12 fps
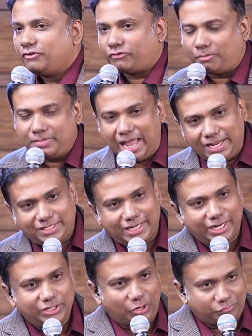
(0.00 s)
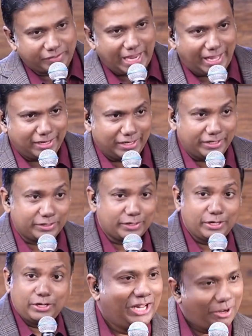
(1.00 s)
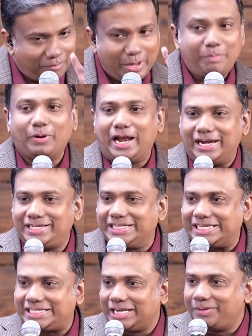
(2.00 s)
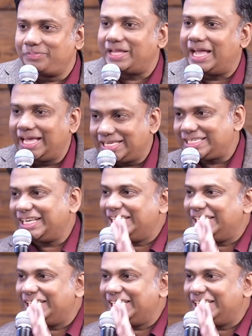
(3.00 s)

from Nazareth of Galilee. People addressed him as